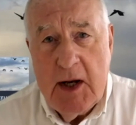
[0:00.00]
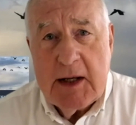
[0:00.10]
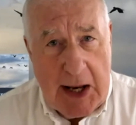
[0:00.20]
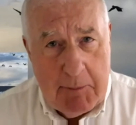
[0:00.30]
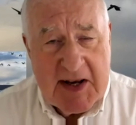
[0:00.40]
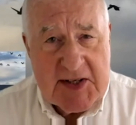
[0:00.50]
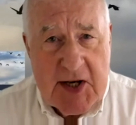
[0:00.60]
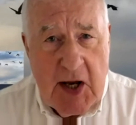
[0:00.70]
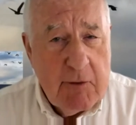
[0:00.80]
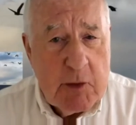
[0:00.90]
like
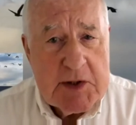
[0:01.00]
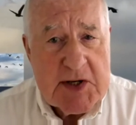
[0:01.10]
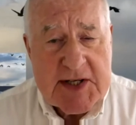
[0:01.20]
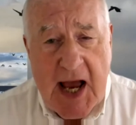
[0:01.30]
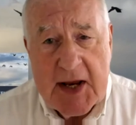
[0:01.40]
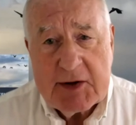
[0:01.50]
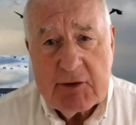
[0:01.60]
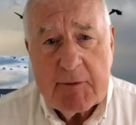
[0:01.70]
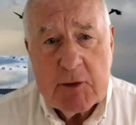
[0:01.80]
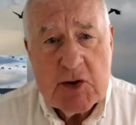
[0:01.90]
myself who were deciding
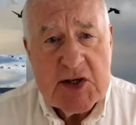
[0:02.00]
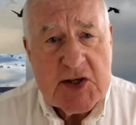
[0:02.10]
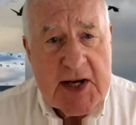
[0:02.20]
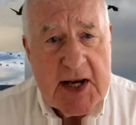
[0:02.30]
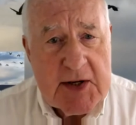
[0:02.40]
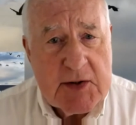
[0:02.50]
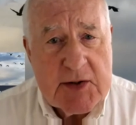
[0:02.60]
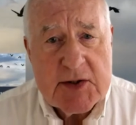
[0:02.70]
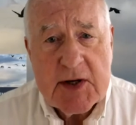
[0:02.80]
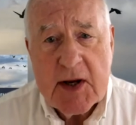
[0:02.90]
refugee
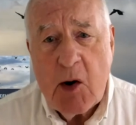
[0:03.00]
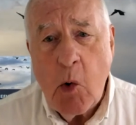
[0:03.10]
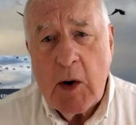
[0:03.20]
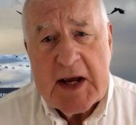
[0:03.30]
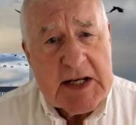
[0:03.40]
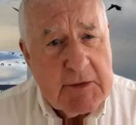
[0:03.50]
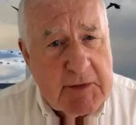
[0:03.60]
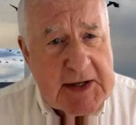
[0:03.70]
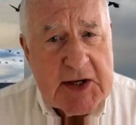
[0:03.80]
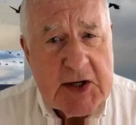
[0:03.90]
status or
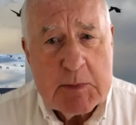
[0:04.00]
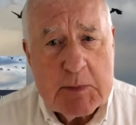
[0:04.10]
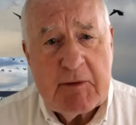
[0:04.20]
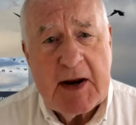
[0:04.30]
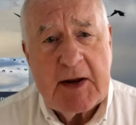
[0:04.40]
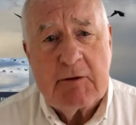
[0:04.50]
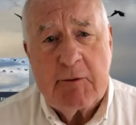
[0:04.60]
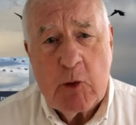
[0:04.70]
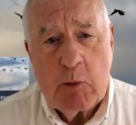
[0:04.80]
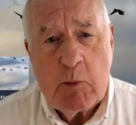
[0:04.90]
intervening to prevent the
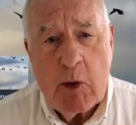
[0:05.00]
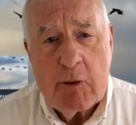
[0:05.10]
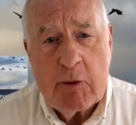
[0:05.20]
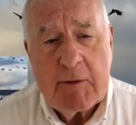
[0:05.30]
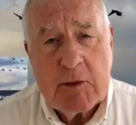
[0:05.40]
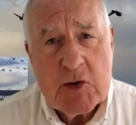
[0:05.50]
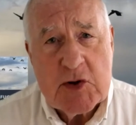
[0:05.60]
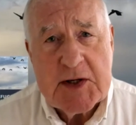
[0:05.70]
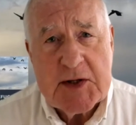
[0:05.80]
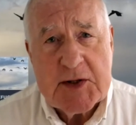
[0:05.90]
refoulement of
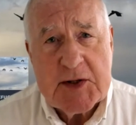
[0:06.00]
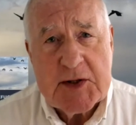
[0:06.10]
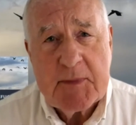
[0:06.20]
refugees.